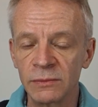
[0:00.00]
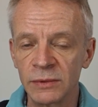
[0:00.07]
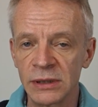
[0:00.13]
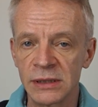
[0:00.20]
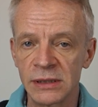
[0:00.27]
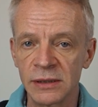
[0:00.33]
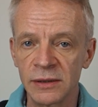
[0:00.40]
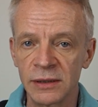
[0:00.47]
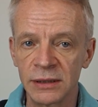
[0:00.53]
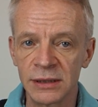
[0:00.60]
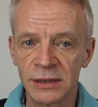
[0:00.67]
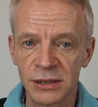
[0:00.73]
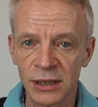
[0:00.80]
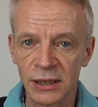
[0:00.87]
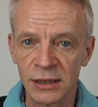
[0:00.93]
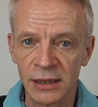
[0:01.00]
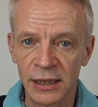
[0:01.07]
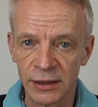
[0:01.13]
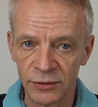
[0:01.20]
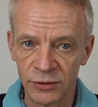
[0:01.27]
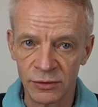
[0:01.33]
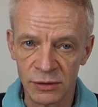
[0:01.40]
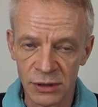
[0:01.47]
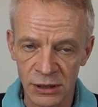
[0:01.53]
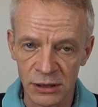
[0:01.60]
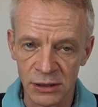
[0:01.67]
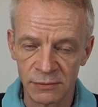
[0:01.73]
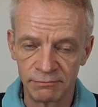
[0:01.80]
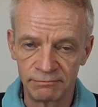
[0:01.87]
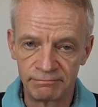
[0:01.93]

when deciding the chain length you need.